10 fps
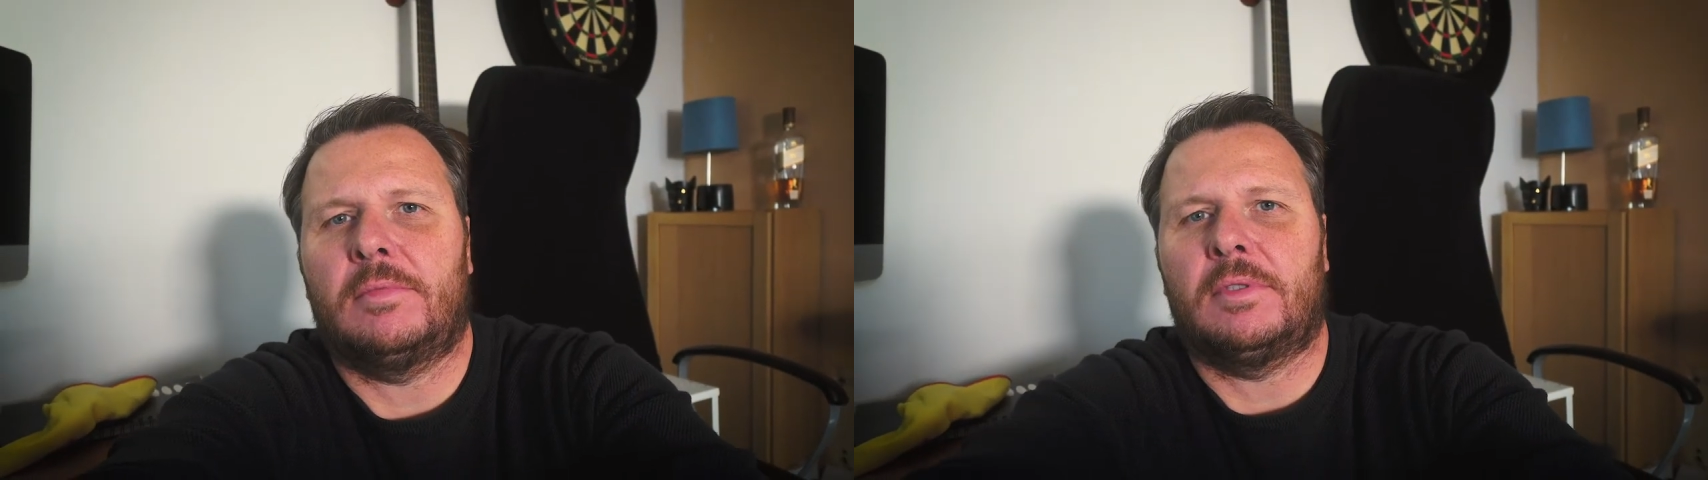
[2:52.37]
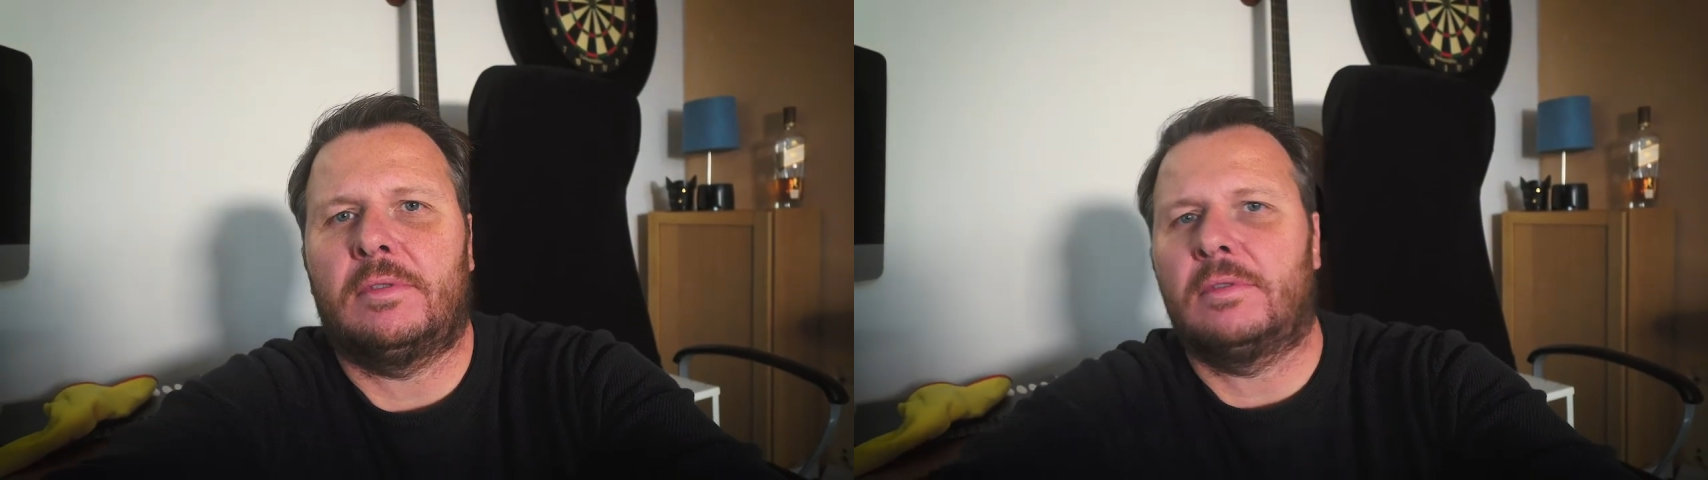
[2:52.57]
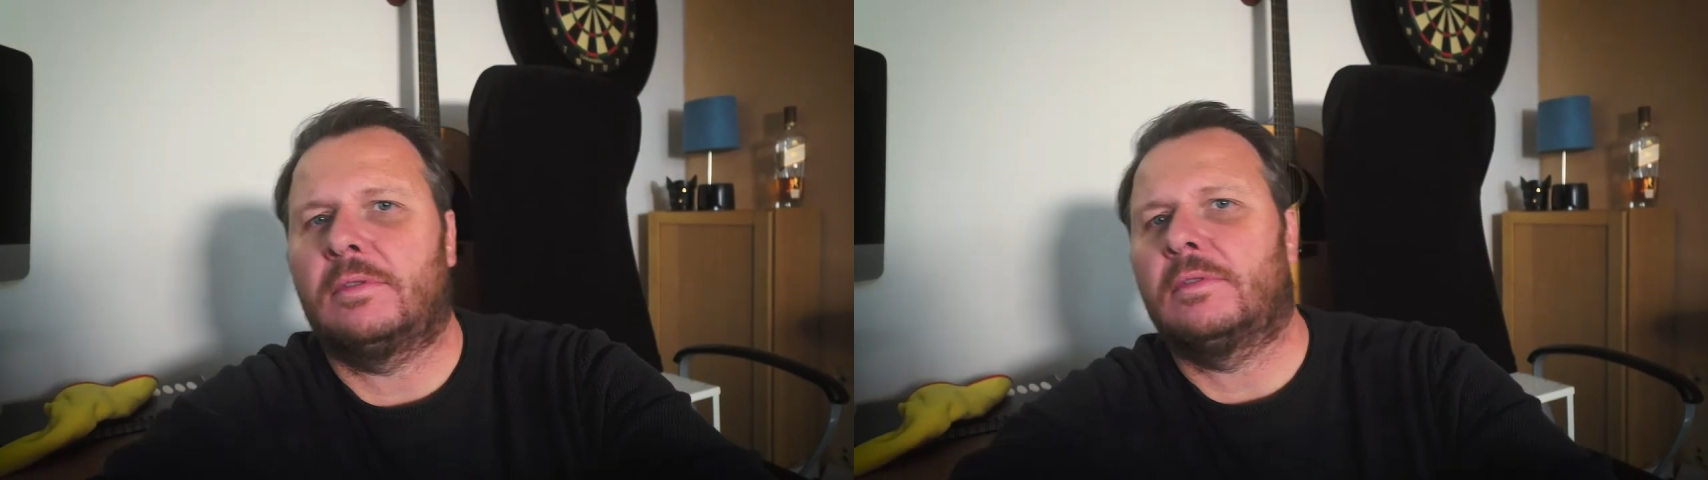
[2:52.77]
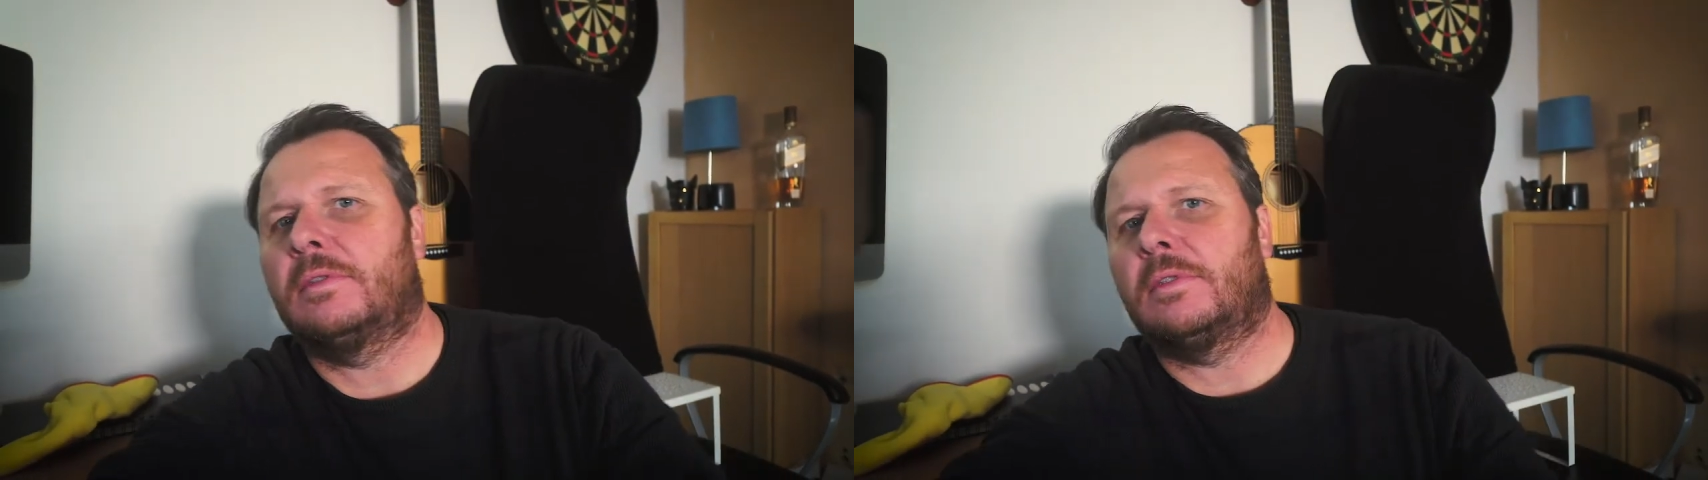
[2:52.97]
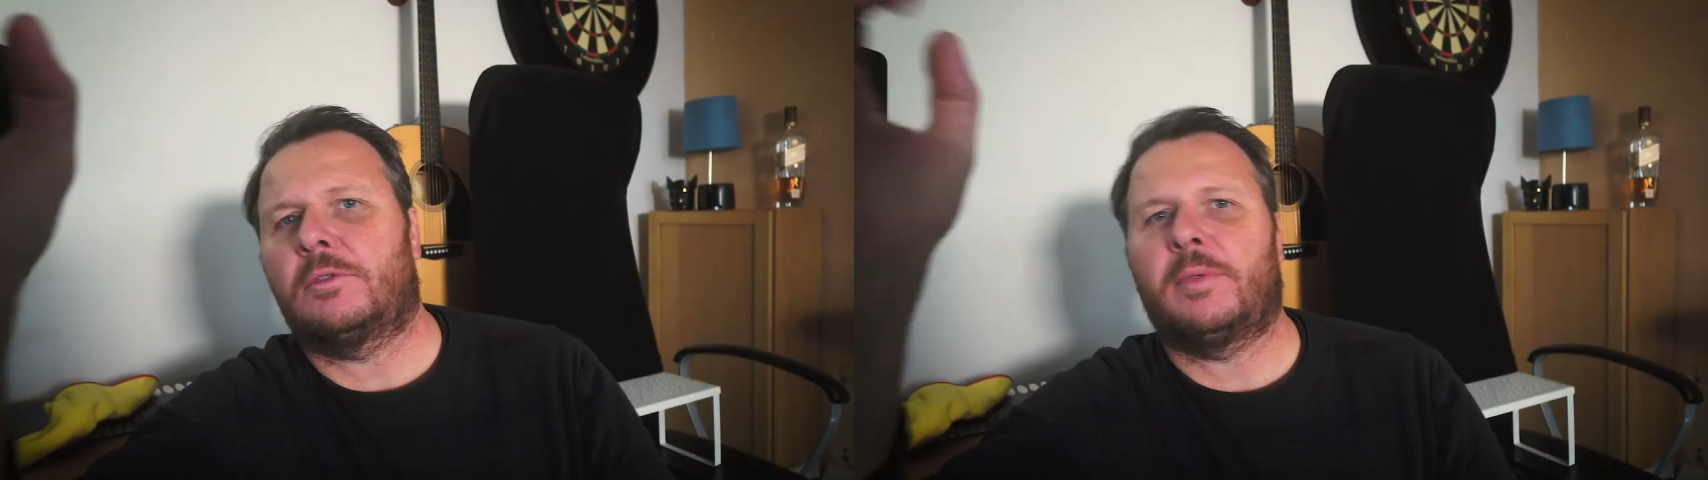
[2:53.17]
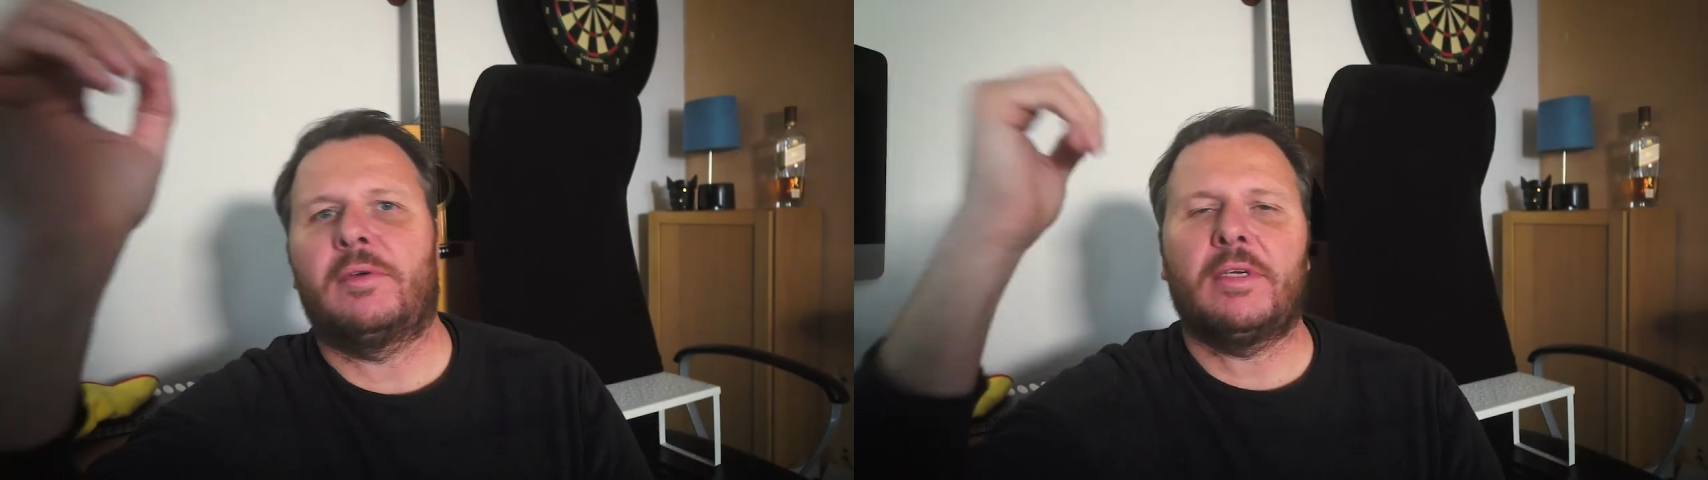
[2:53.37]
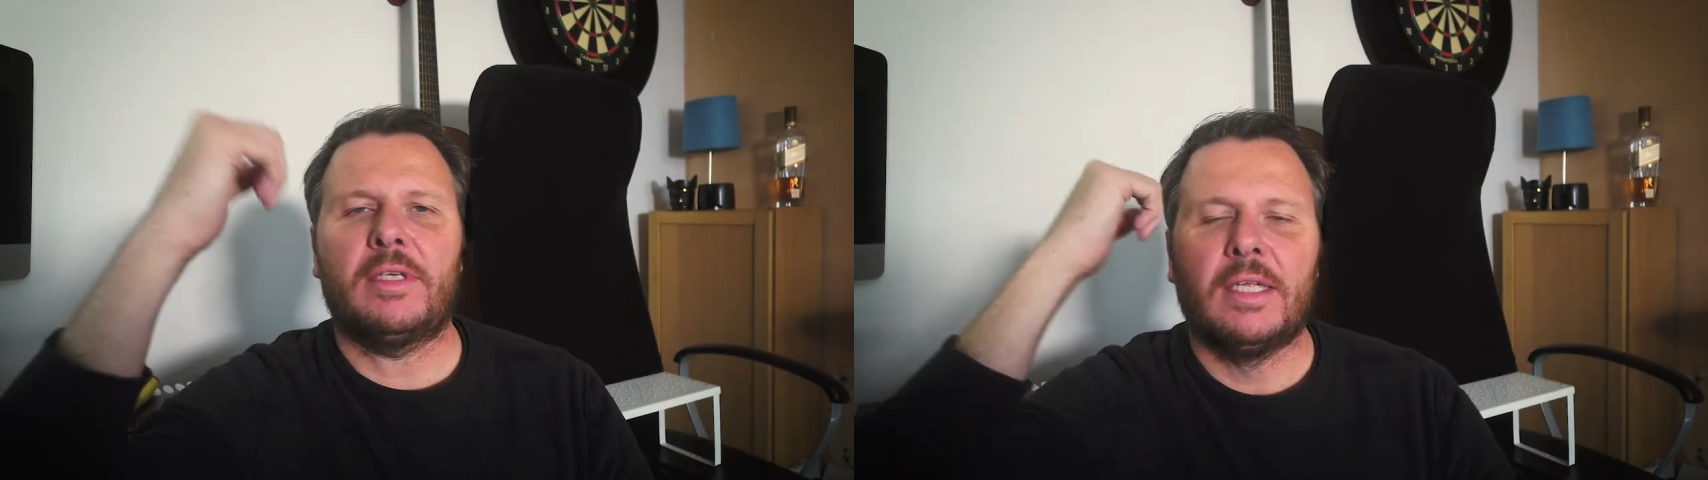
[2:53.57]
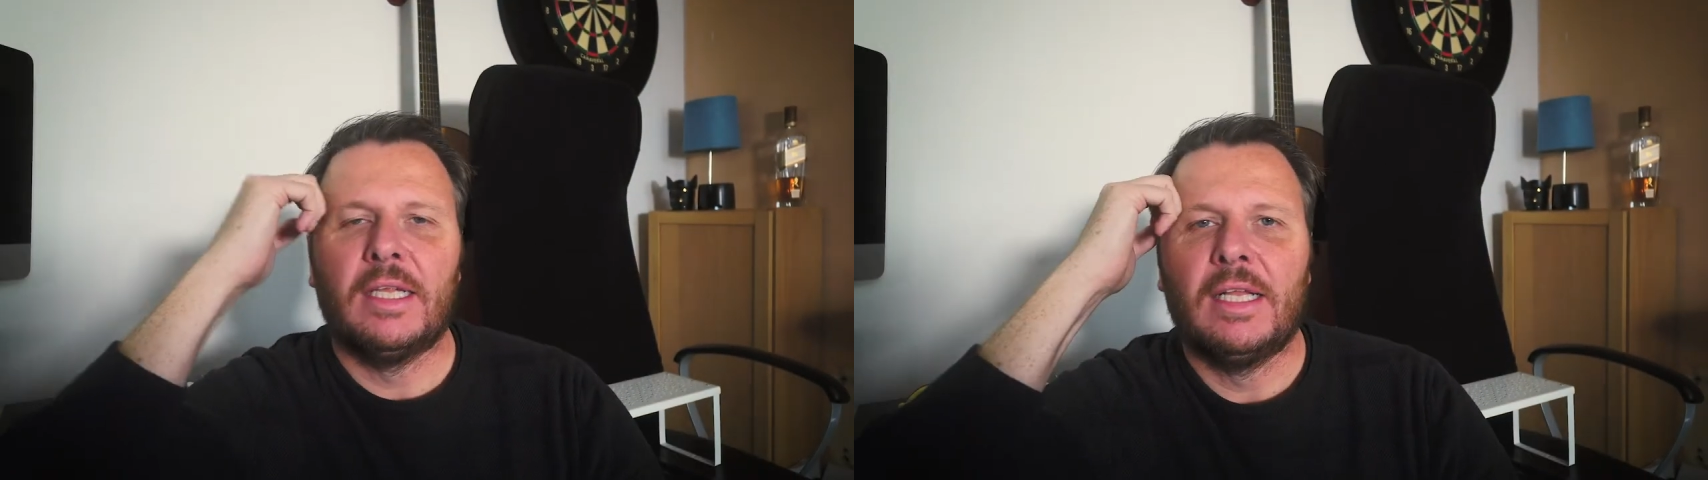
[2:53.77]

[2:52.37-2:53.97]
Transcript: uh, looks about right.